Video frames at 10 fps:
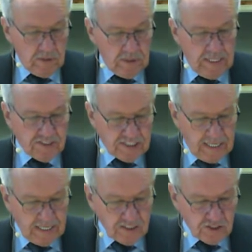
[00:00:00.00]
He
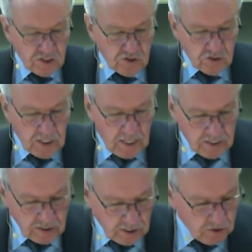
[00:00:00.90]
says, "Do you
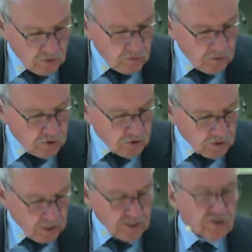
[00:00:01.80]
not know you are
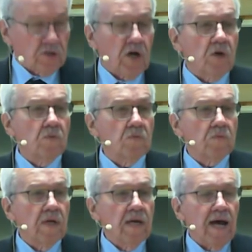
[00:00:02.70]
not your own?"